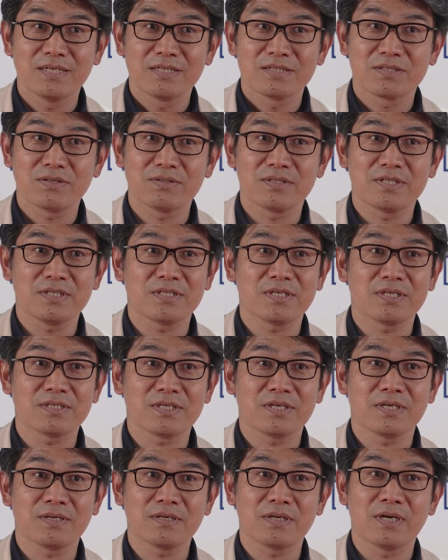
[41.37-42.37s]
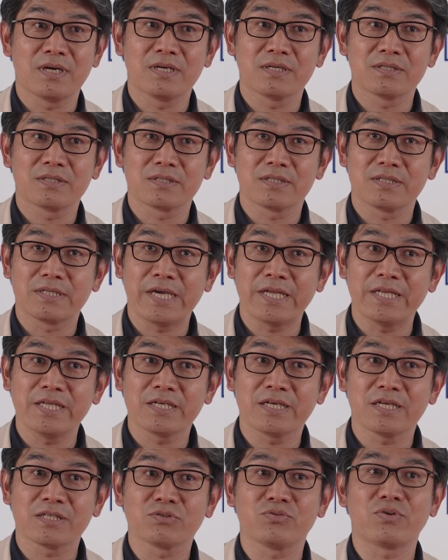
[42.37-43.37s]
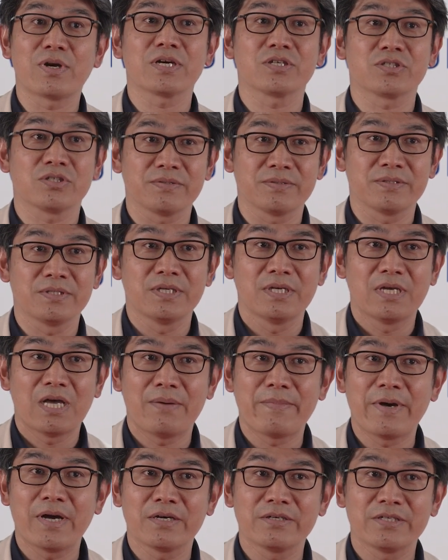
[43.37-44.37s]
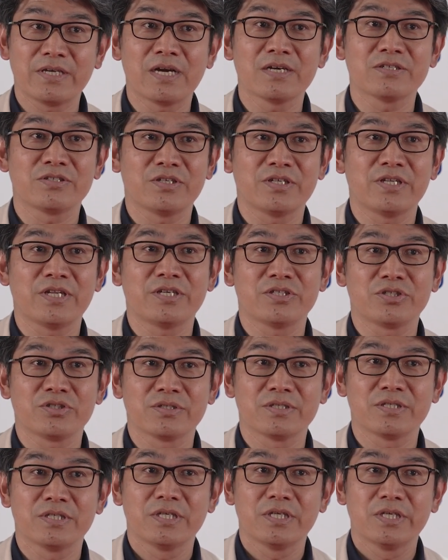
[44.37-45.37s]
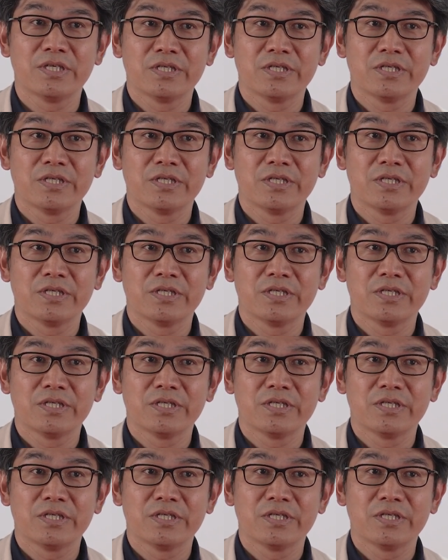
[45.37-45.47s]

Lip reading: So these are the gaining attraction among young generation.